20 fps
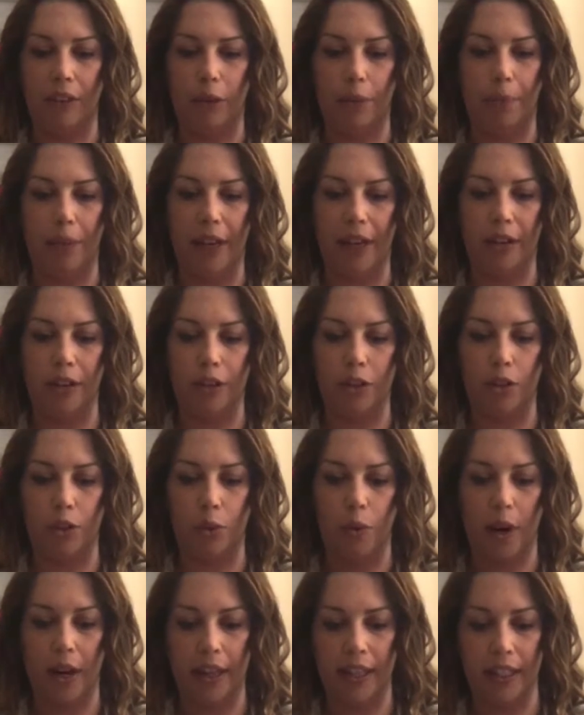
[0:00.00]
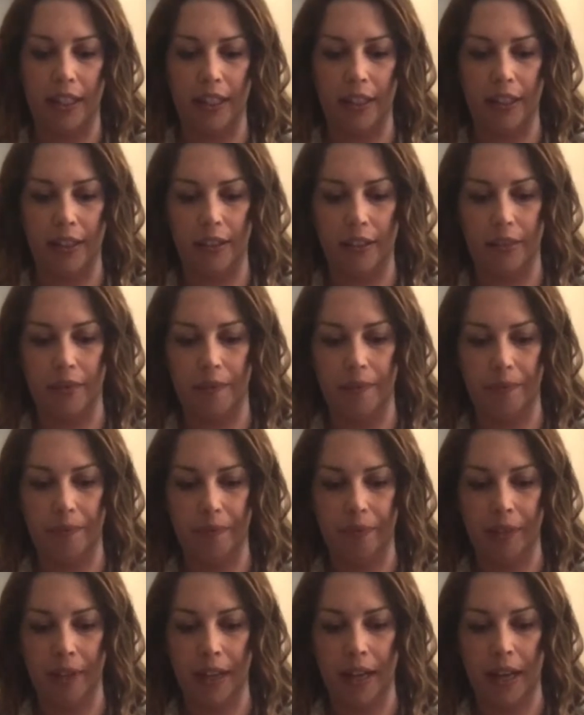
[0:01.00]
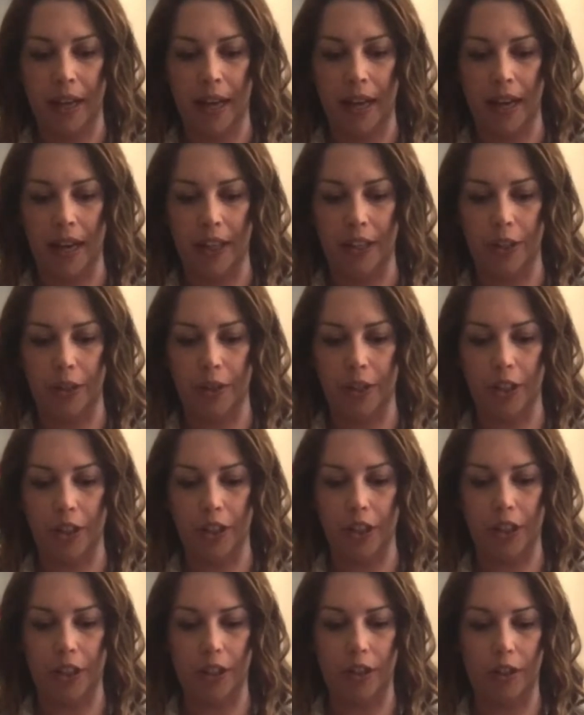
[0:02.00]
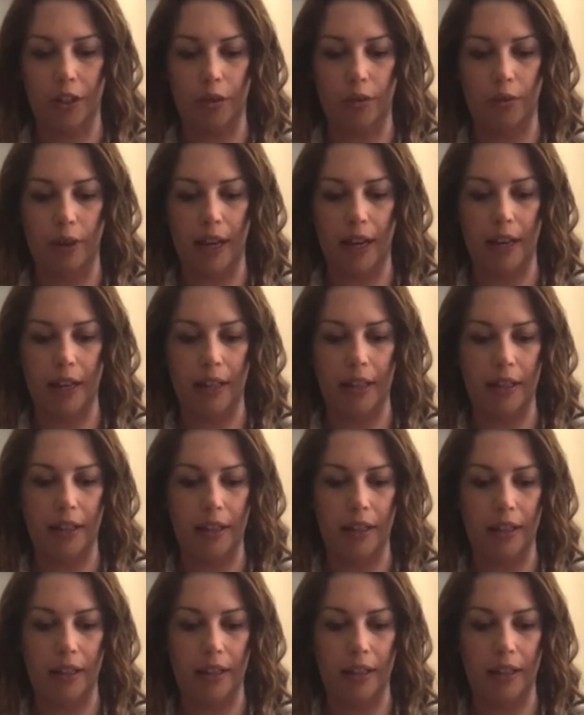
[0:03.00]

baker's twine here, and you can just thread